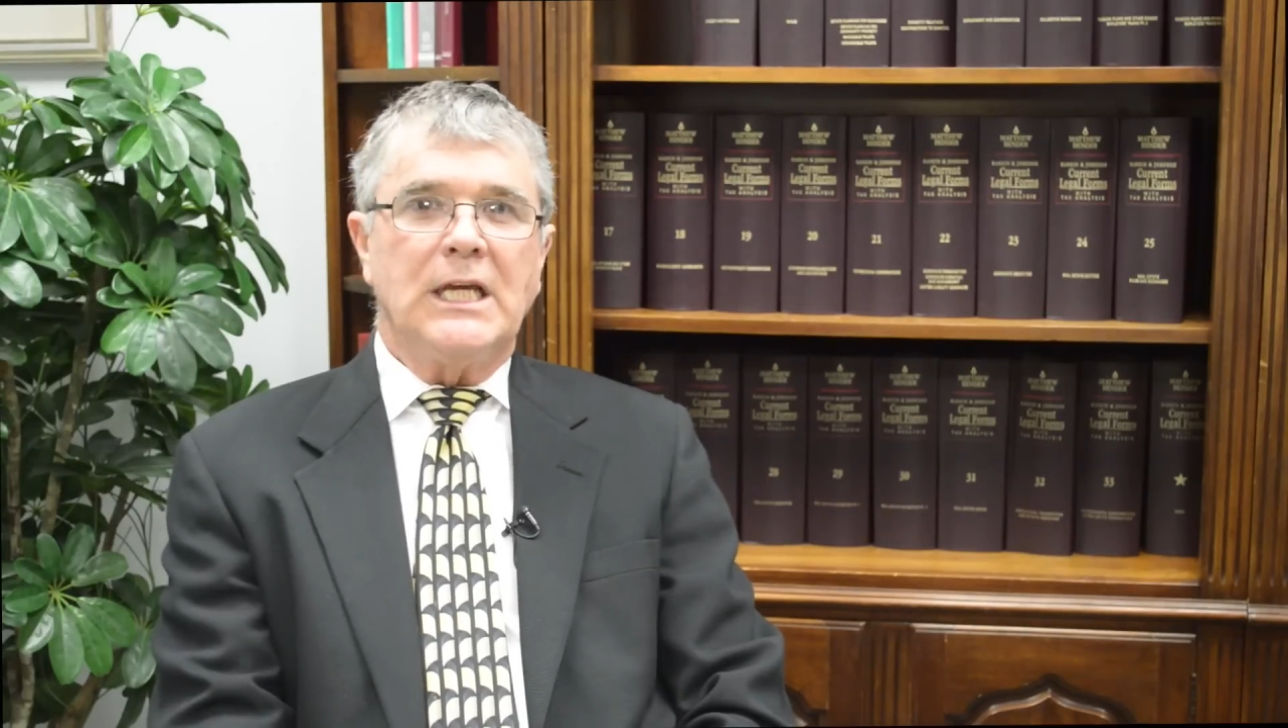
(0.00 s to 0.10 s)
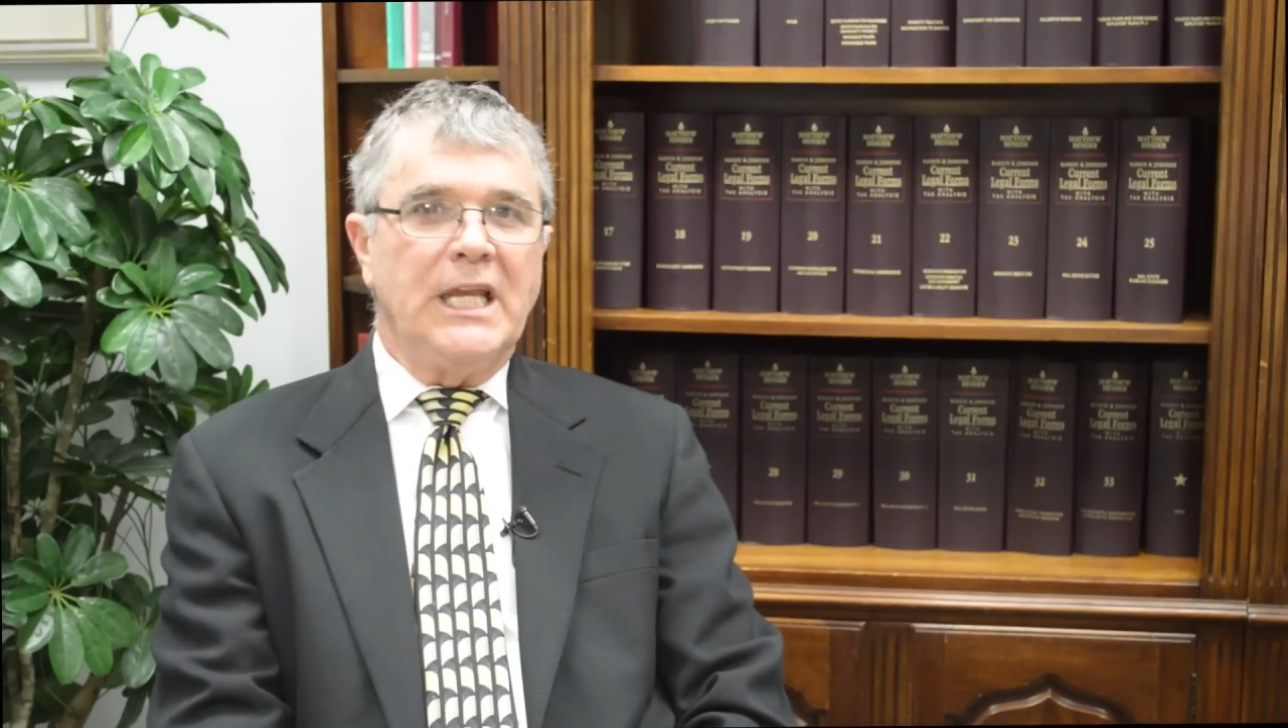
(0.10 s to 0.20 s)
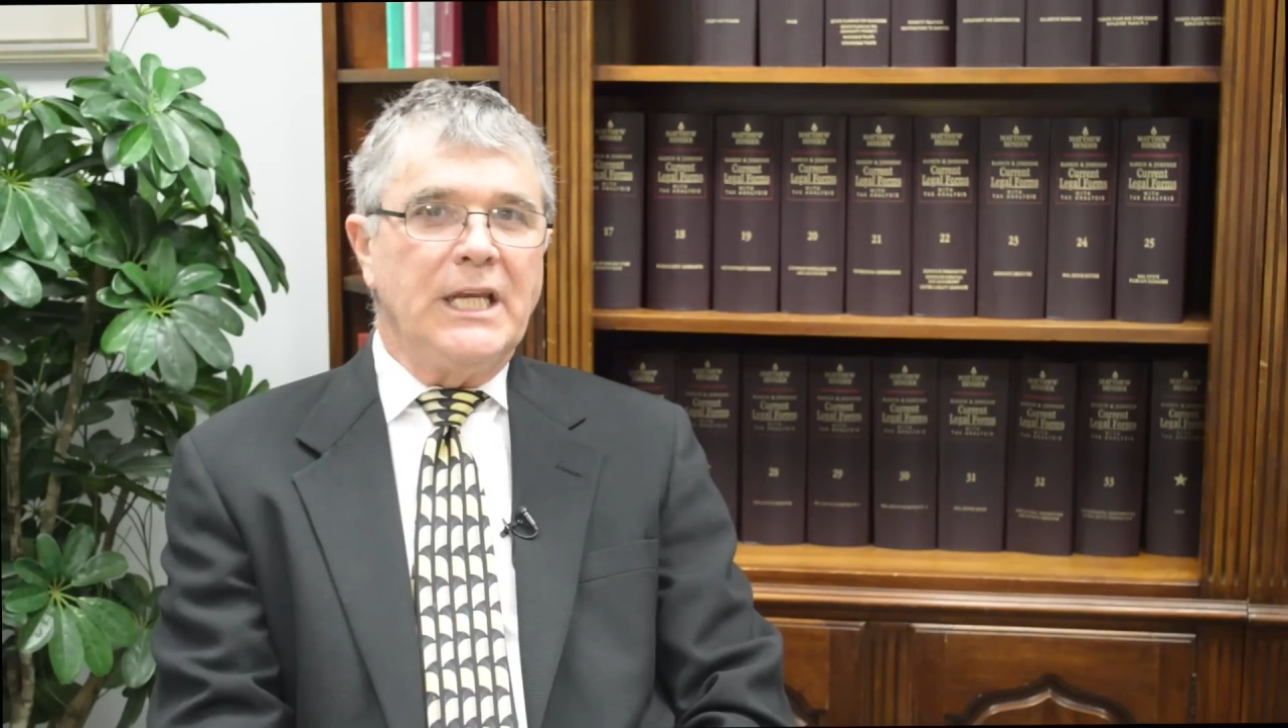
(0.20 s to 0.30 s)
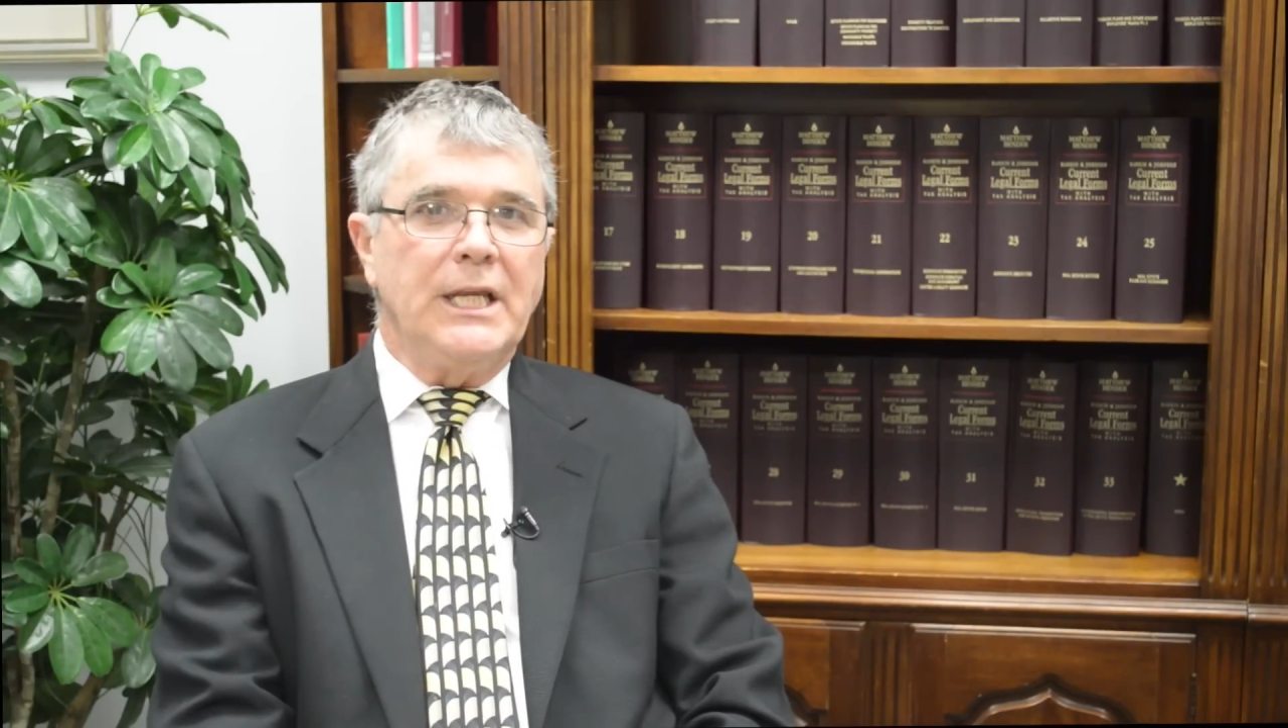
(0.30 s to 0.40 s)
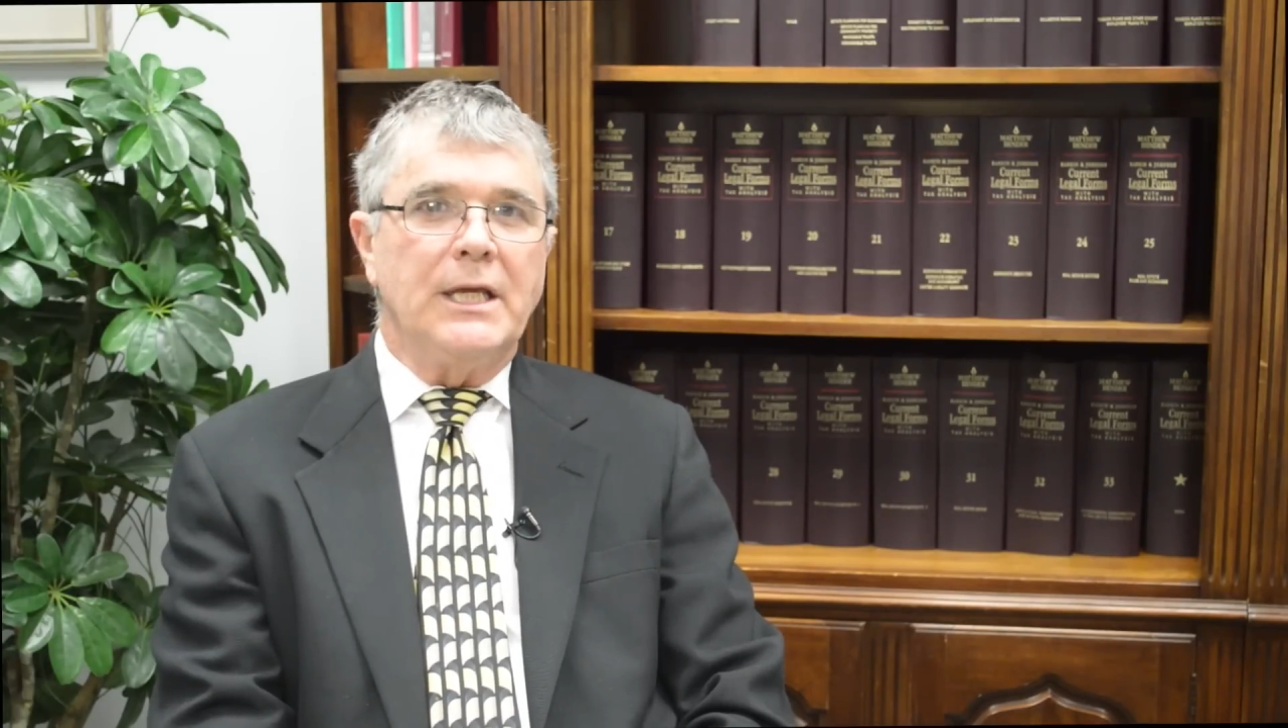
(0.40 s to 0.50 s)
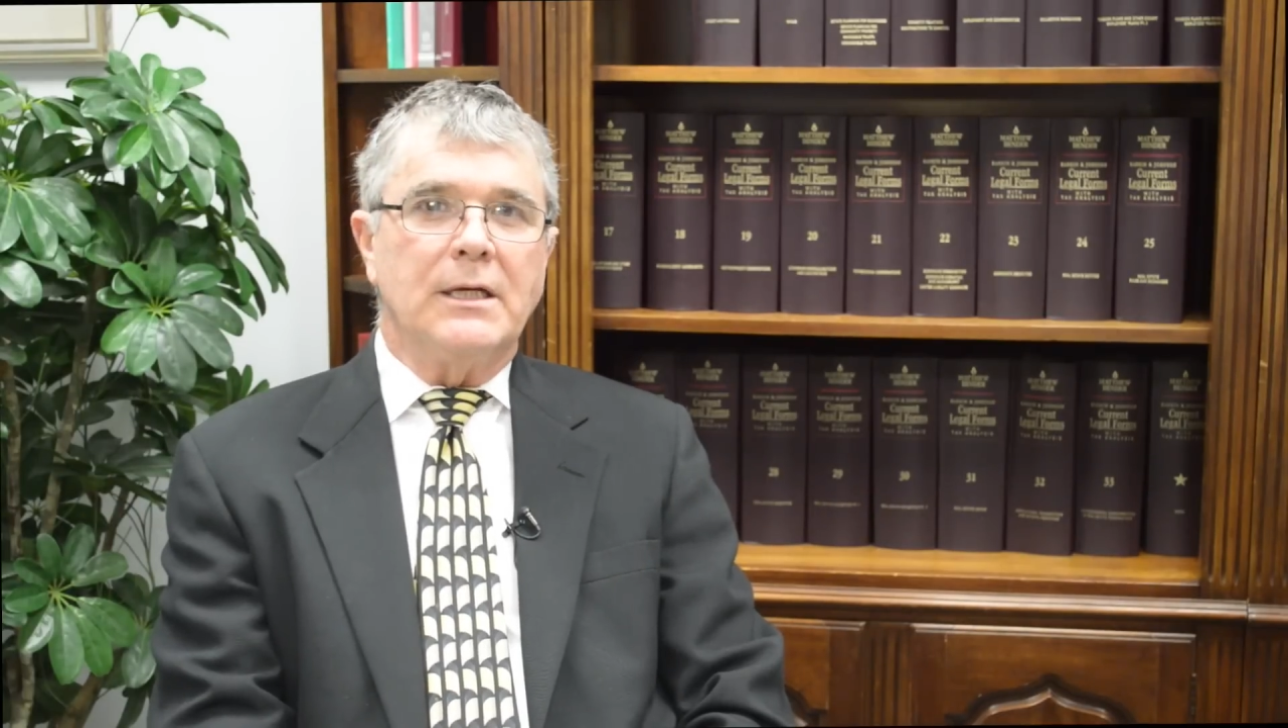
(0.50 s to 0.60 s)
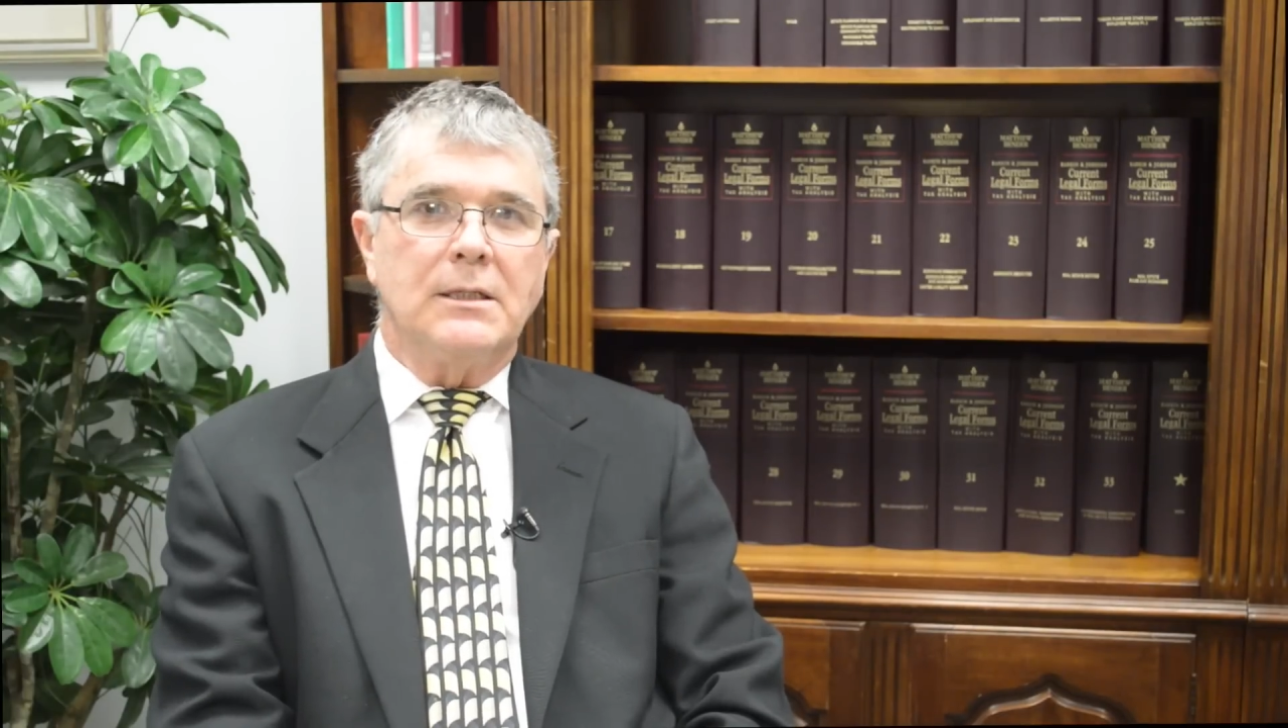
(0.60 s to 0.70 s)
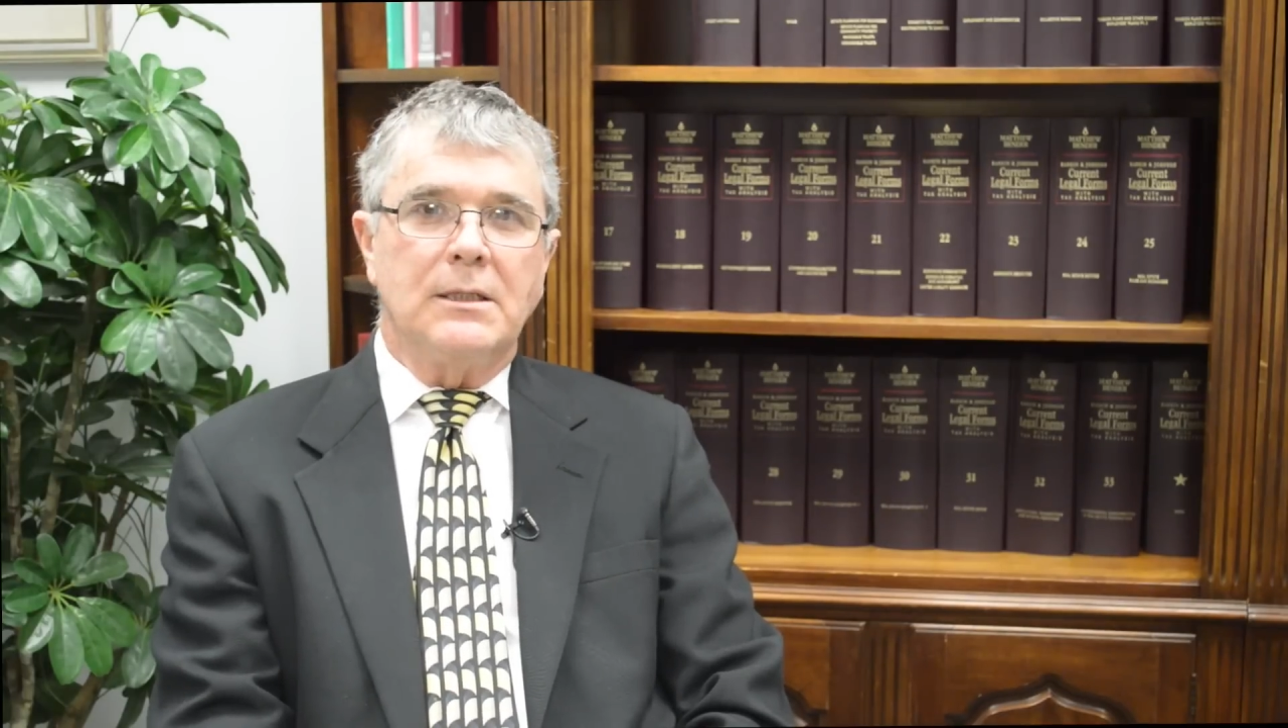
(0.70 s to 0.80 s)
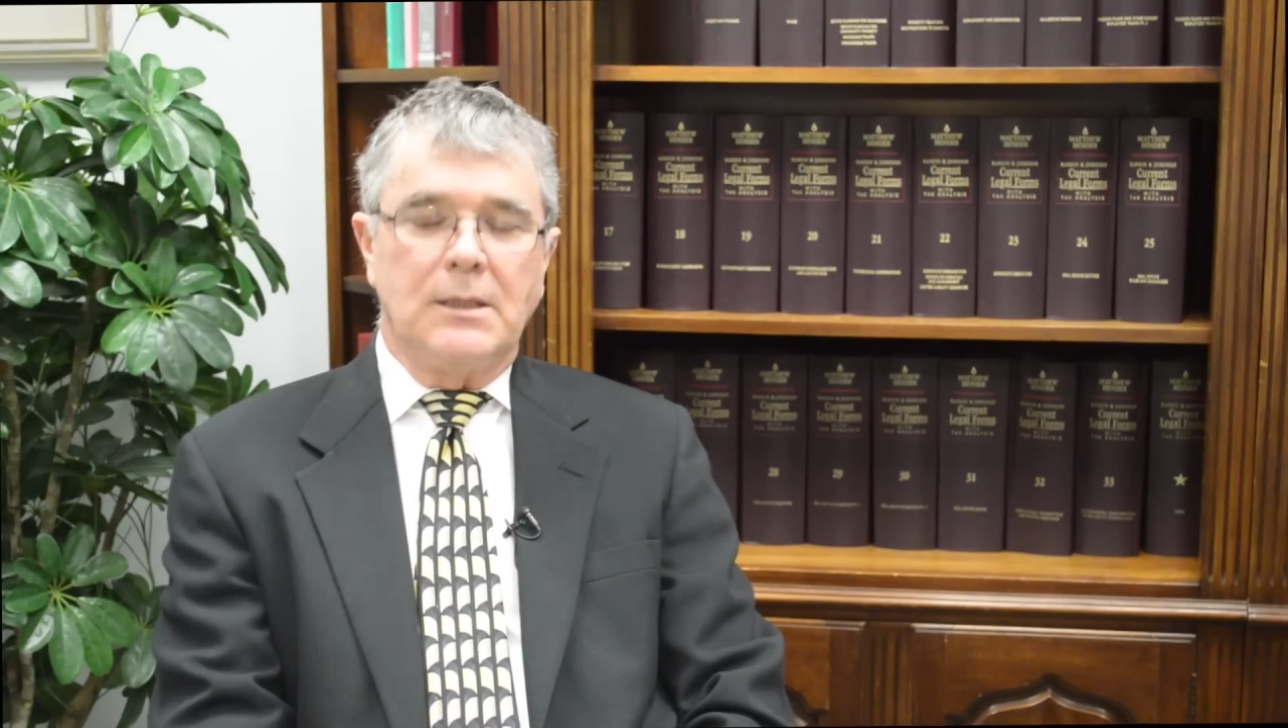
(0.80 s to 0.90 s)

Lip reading: India,